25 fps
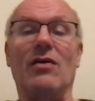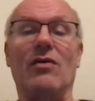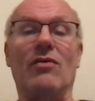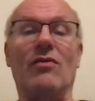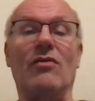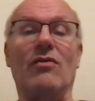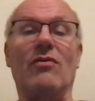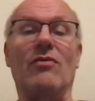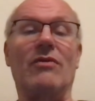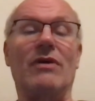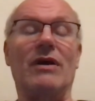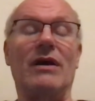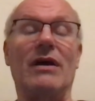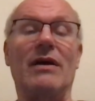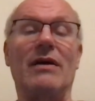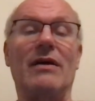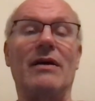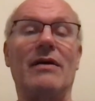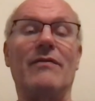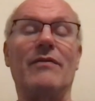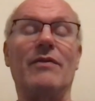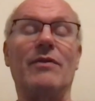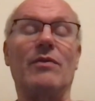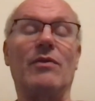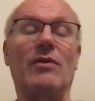Or
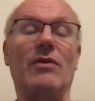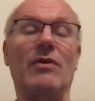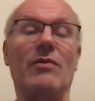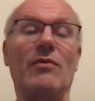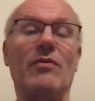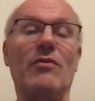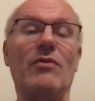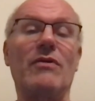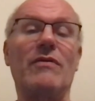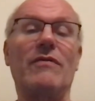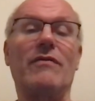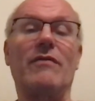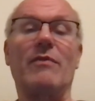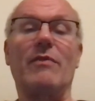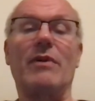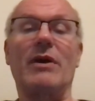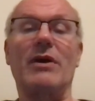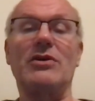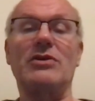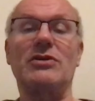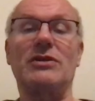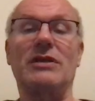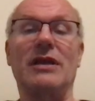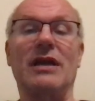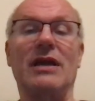if you want more
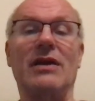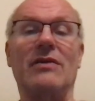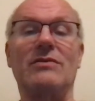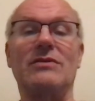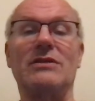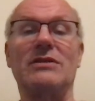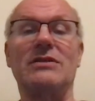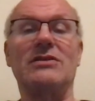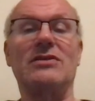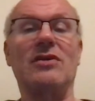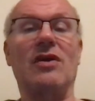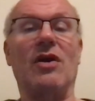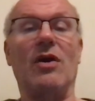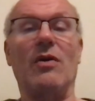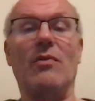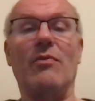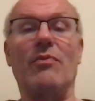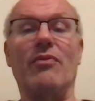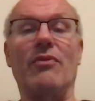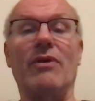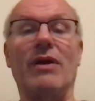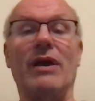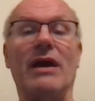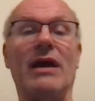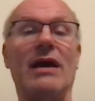information on how to start
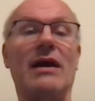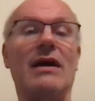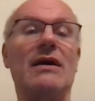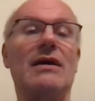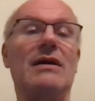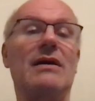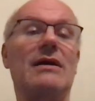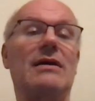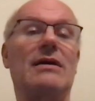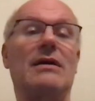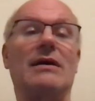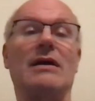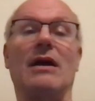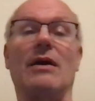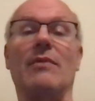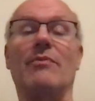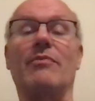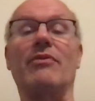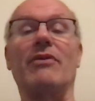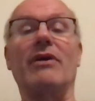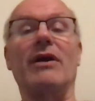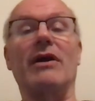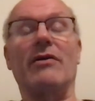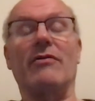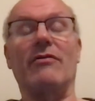a
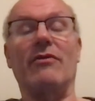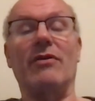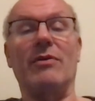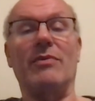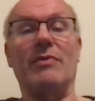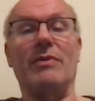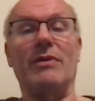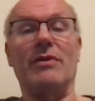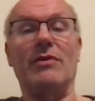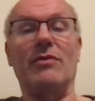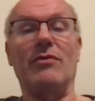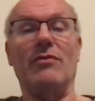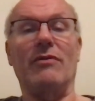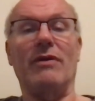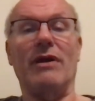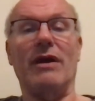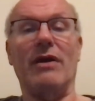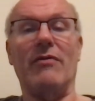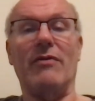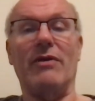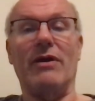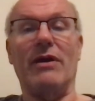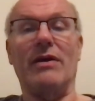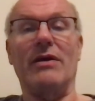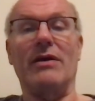prayer group in your
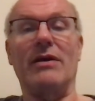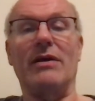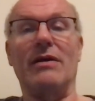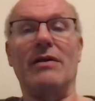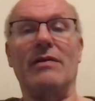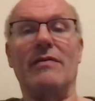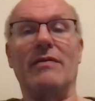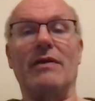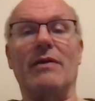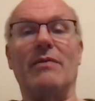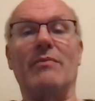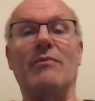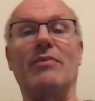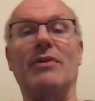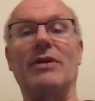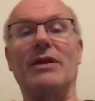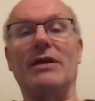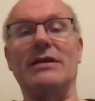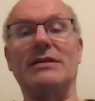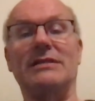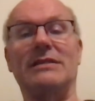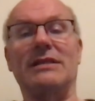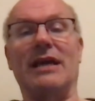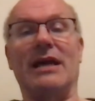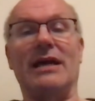area, then
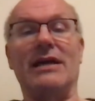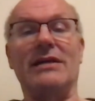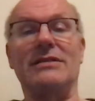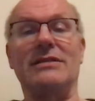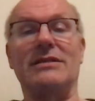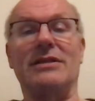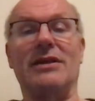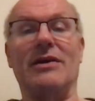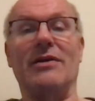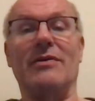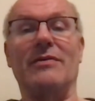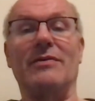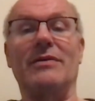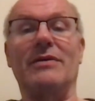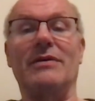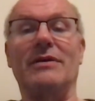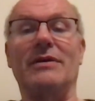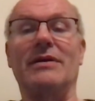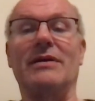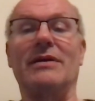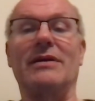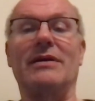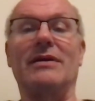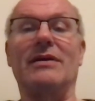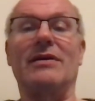please let us know.
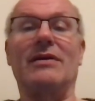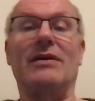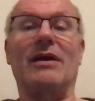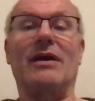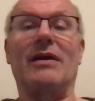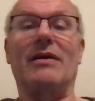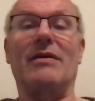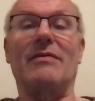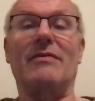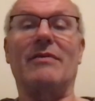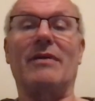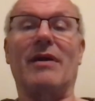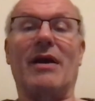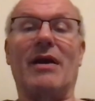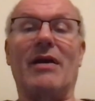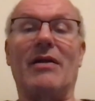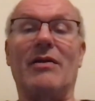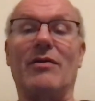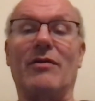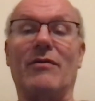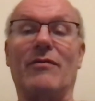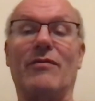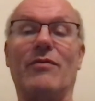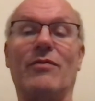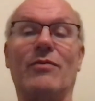I
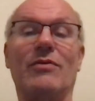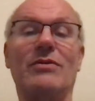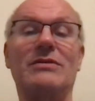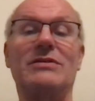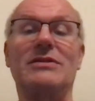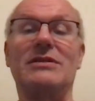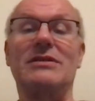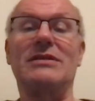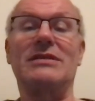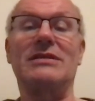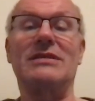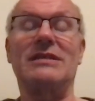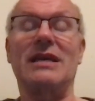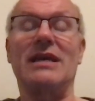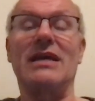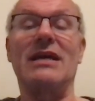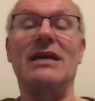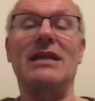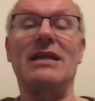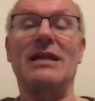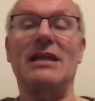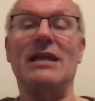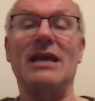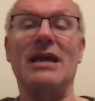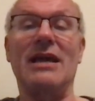look forward to
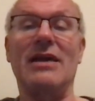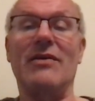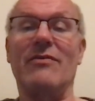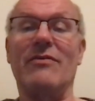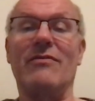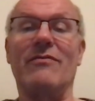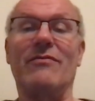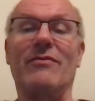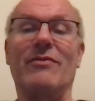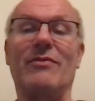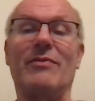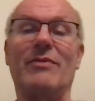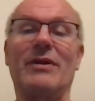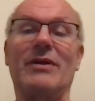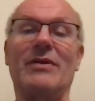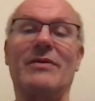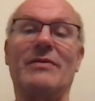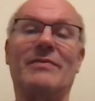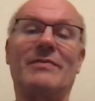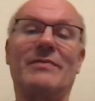seeing and hearing from you.